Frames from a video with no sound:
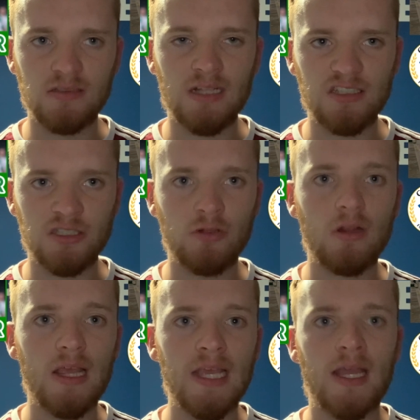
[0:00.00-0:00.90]
National
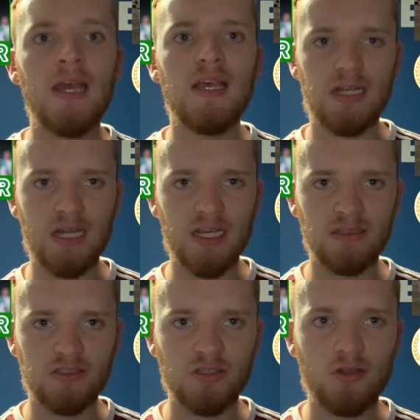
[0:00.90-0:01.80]
League
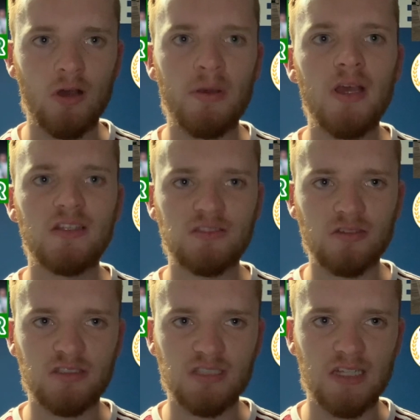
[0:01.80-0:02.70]
Alliance Cup
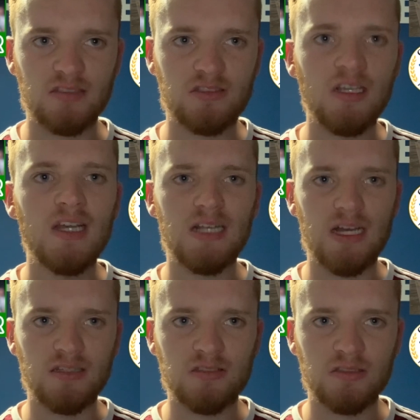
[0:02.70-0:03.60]
success
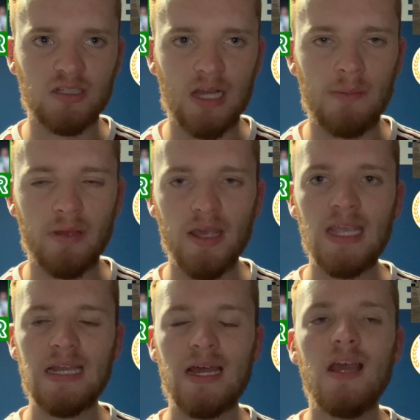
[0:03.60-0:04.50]
last
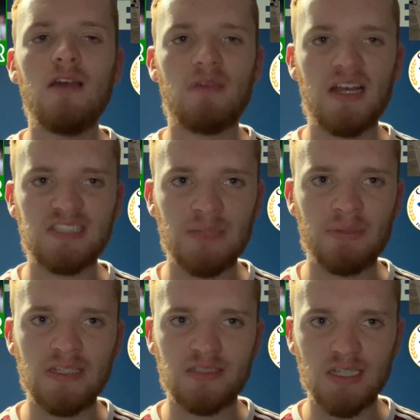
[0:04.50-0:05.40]
campaign, where they
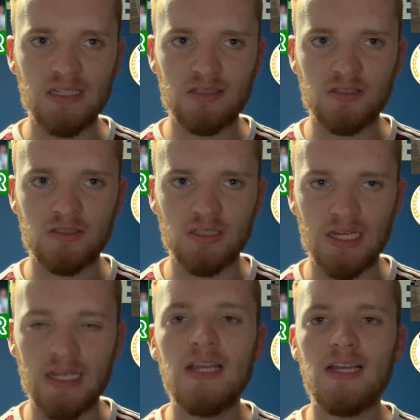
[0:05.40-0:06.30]
beat
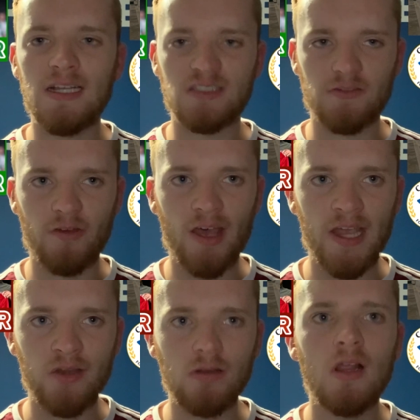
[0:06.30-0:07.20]
Easterly in the
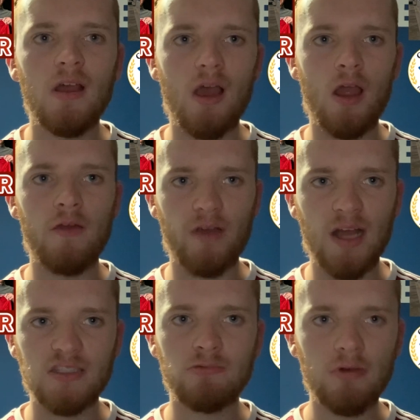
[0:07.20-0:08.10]
final over
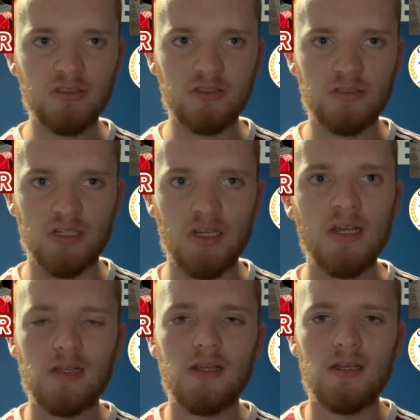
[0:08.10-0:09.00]
at Worcester.
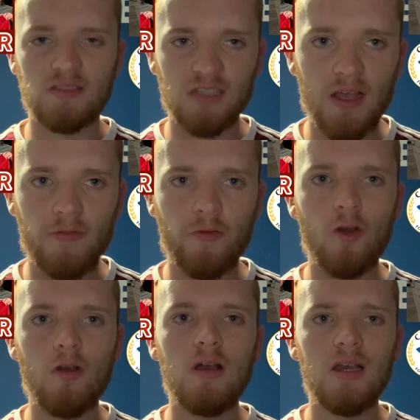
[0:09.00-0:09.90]

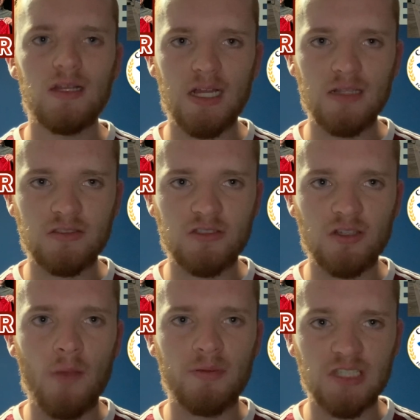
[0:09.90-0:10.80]
Therefore, let's
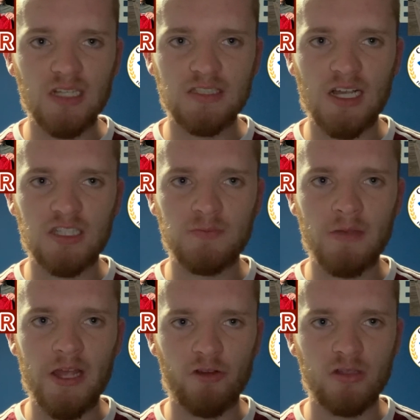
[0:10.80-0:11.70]
hope that
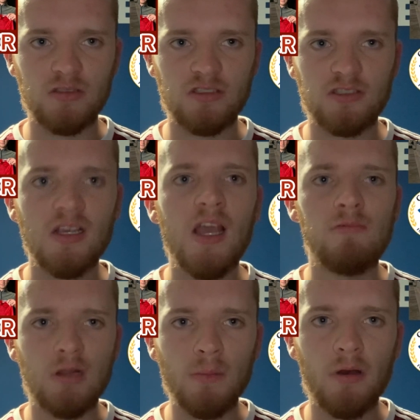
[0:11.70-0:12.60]
experience
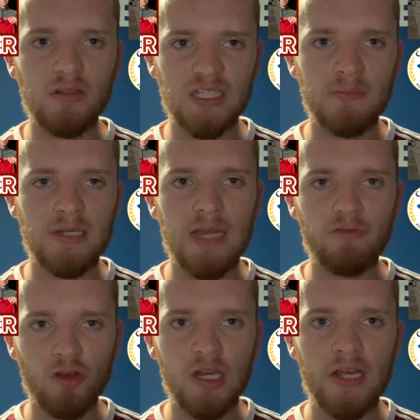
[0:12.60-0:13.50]
will put him in a
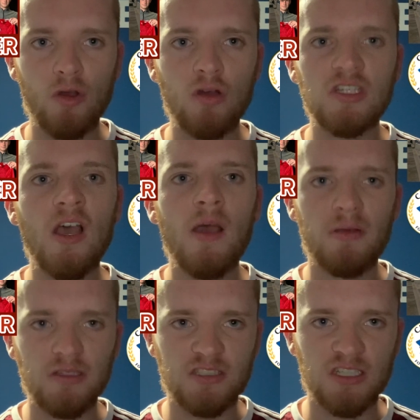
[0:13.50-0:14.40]
really good
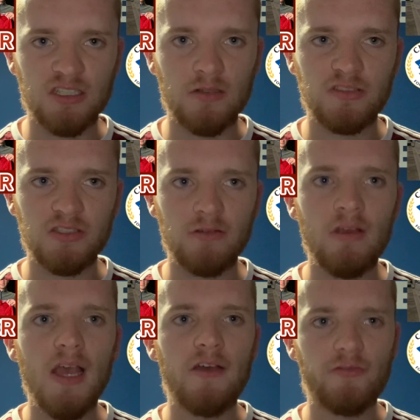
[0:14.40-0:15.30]
position to
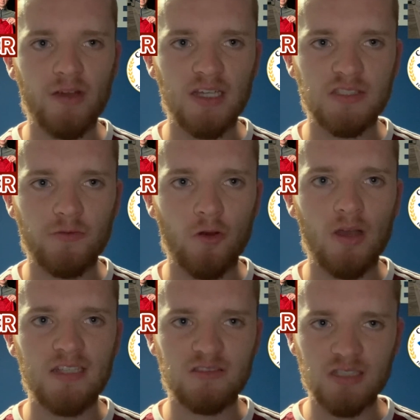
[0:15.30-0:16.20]
fight for
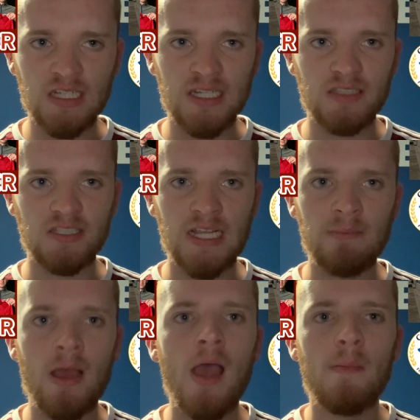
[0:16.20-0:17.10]
a senior
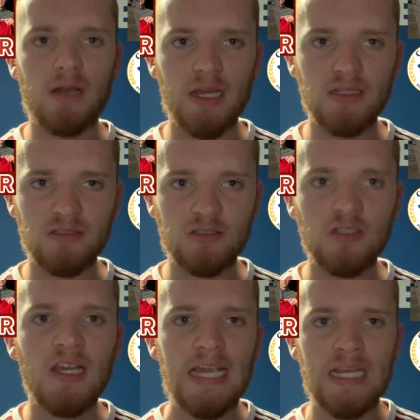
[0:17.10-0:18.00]
team place
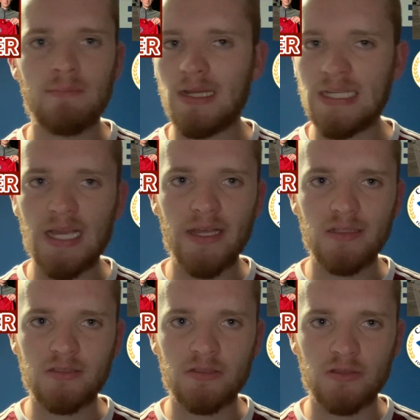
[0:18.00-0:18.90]
in many
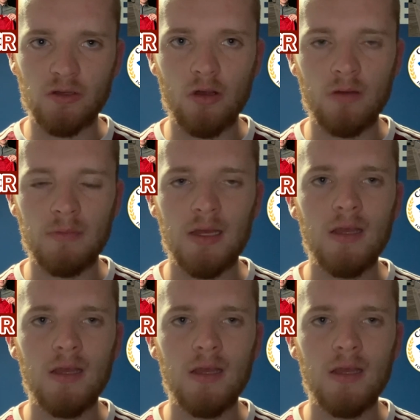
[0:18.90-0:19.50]
years to come.